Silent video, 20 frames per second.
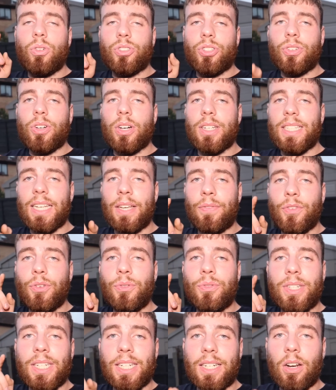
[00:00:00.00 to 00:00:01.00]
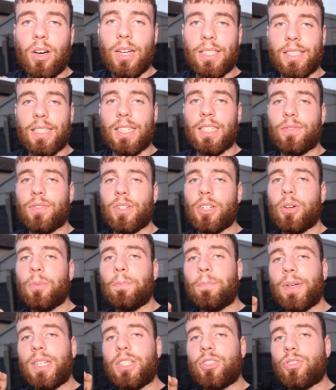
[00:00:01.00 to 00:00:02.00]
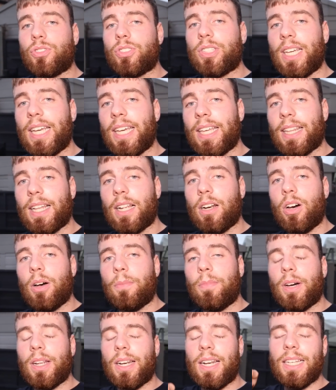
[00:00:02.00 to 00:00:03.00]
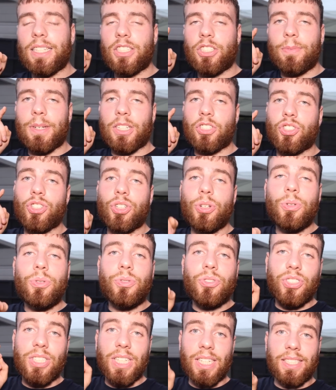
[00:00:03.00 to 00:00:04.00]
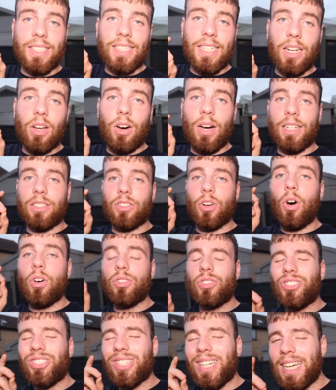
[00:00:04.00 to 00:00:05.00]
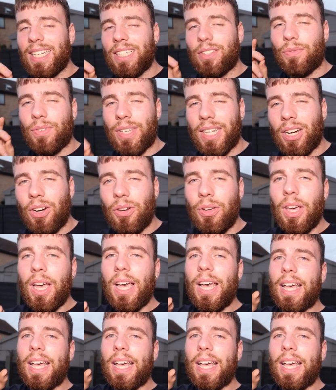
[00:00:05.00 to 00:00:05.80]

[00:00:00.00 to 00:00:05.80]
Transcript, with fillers: Also, guys, if you did like today's video, be sure to hit that like button. Let's smash 260 likes on today's video.